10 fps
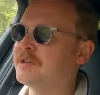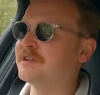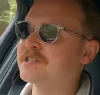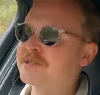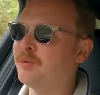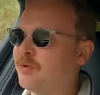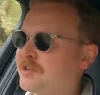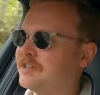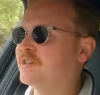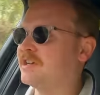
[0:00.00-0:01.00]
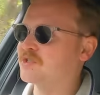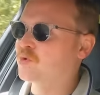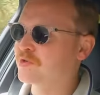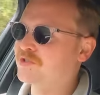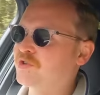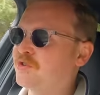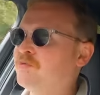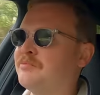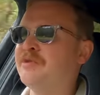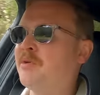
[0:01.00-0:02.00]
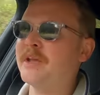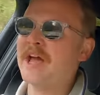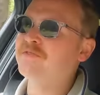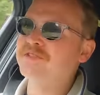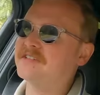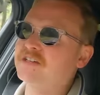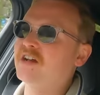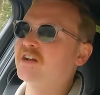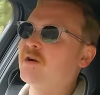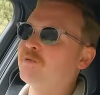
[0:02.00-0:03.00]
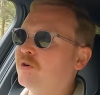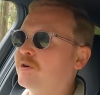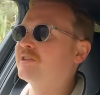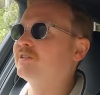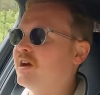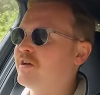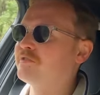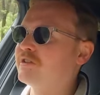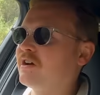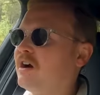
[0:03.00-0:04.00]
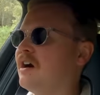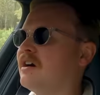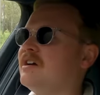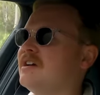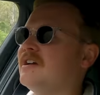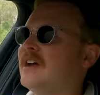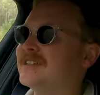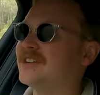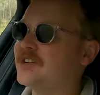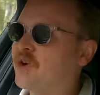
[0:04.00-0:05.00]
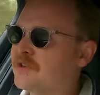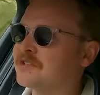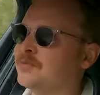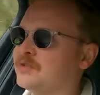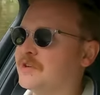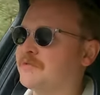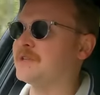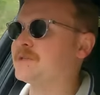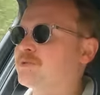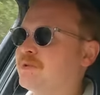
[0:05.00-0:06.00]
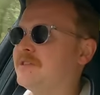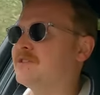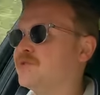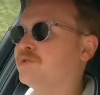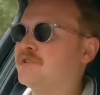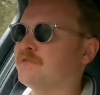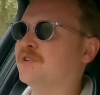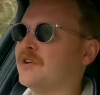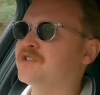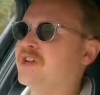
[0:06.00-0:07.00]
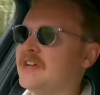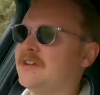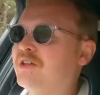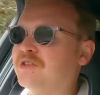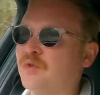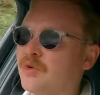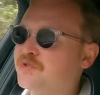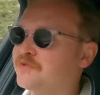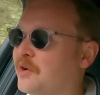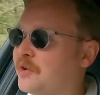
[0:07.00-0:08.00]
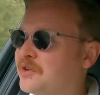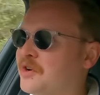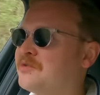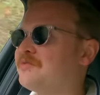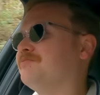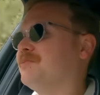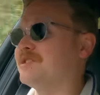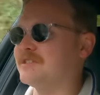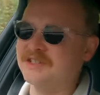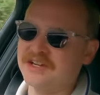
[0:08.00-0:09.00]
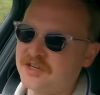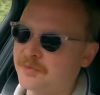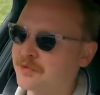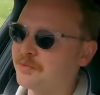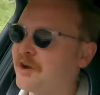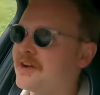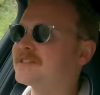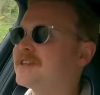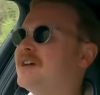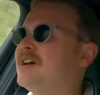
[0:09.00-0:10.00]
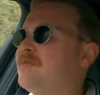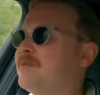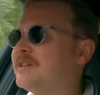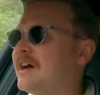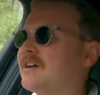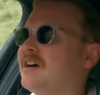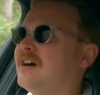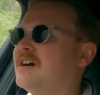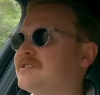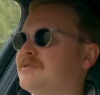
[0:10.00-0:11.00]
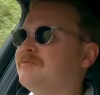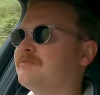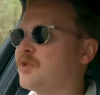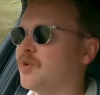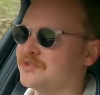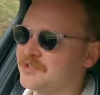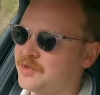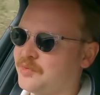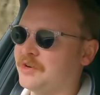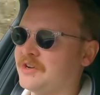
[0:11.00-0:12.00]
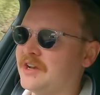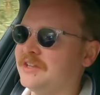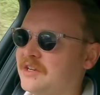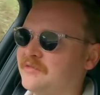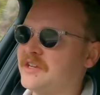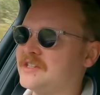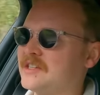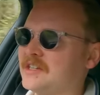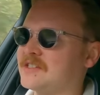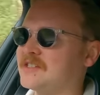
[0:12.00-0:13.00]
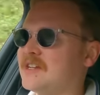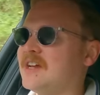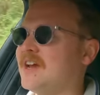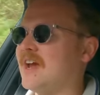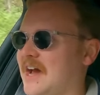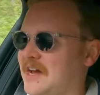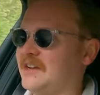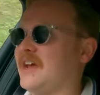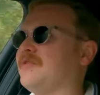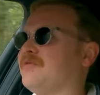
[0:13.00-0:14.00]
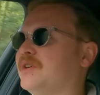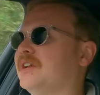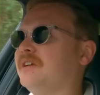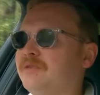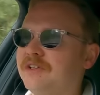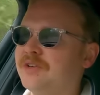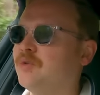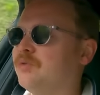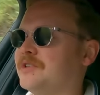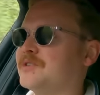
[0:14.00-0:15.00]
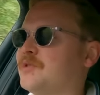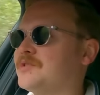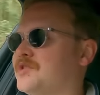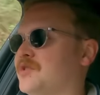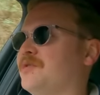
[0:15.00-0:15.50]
have been a sportier exhaust tune, but we haven't seen that come along in the life of the car. It's a noticeable difference between the Giulia Veloce and the Quadrifoglio, which is like double the price, but that car has a gorgeous two point nine litre V six and a really, really cool exhaust